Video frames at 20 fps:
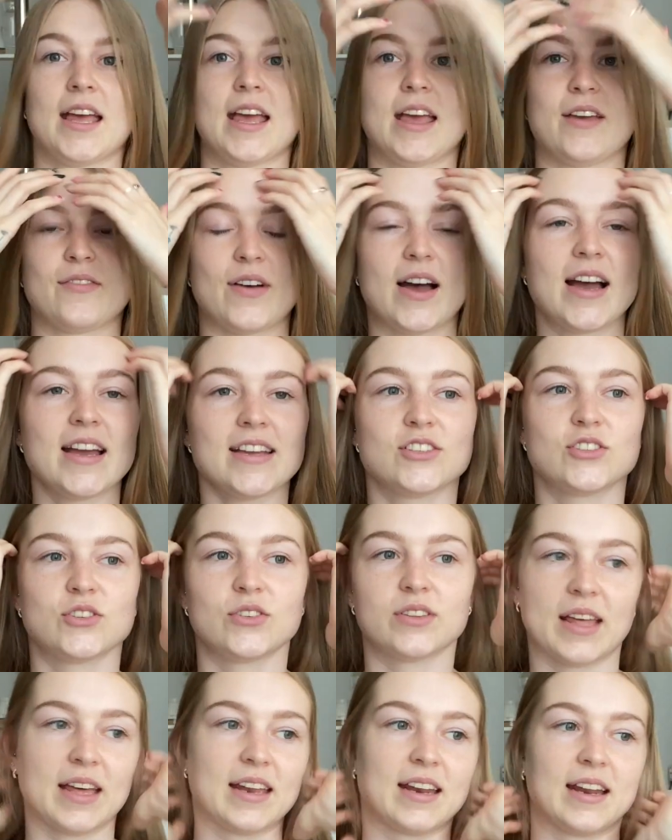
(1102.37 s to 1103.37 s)
If I
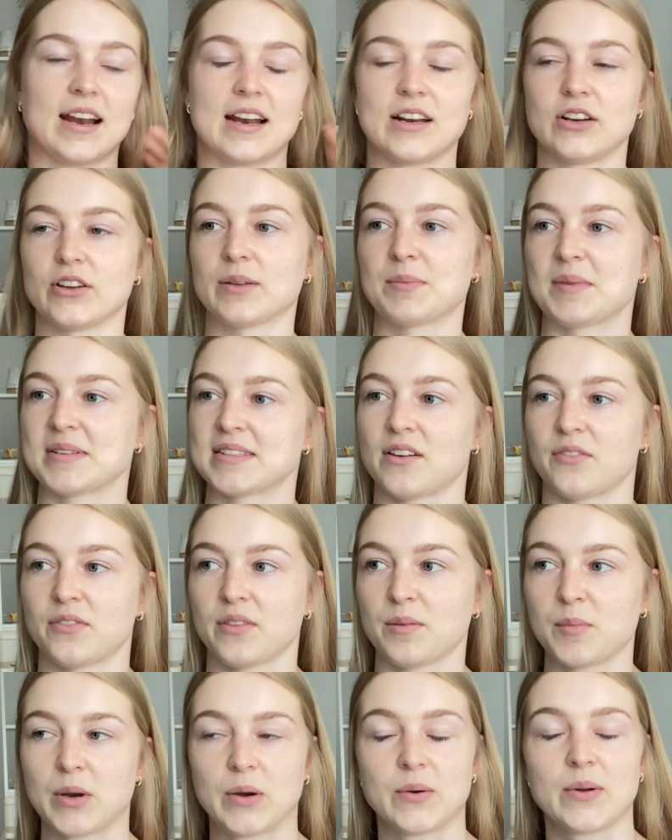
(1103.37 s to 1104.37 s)
do that and I look at myself in
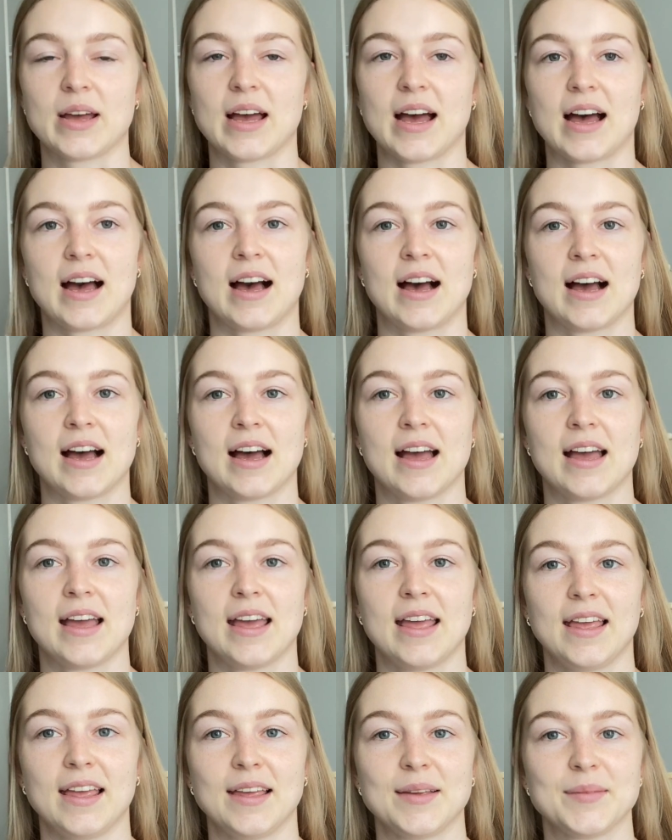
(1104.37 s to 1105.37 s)
the mirror,
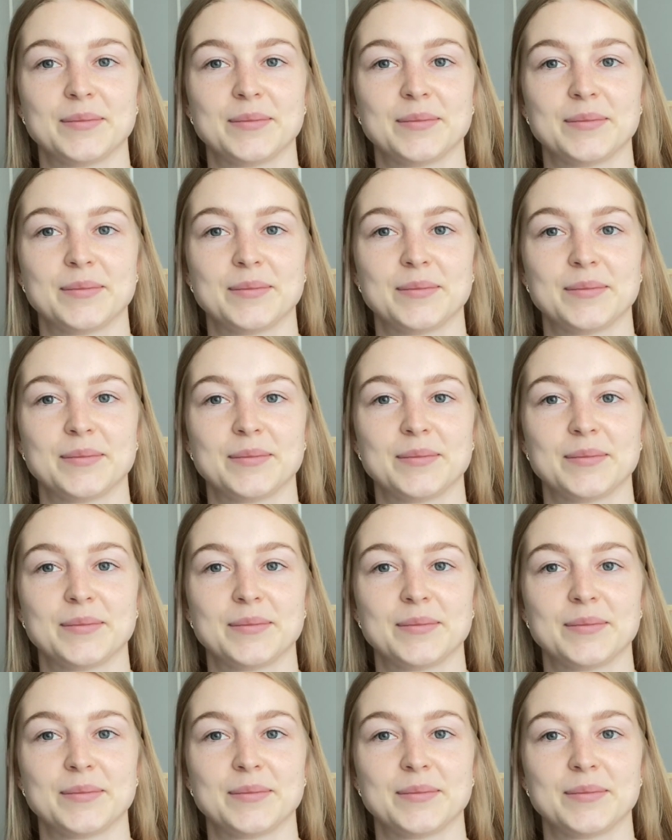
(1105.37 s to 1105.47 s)
I